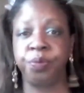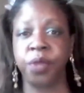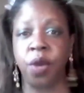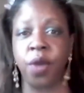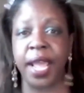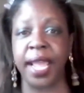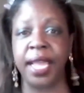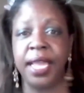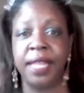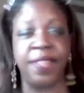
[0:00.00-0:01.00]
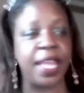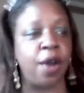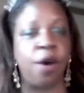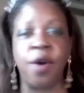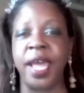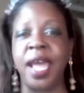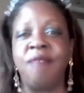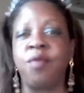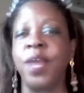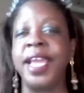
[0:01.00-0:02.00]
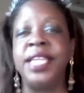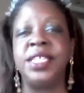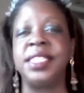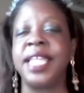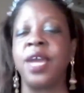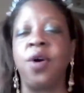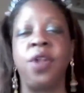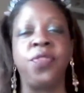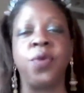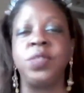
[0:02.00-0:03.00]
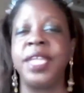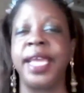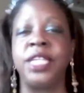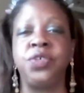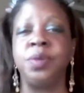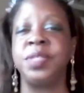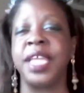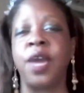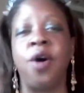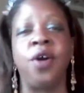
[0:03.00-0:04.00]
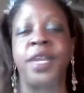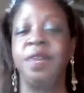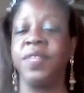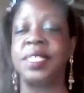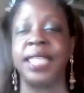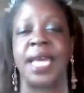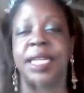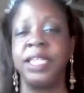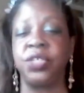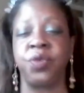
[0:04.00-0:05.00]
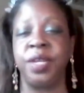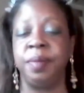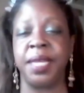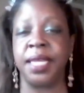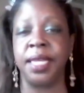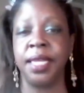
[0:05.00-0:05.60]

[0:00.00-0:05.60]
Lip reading: Okay, they all have rages, they all throw tantrums, they all give the silent treatment.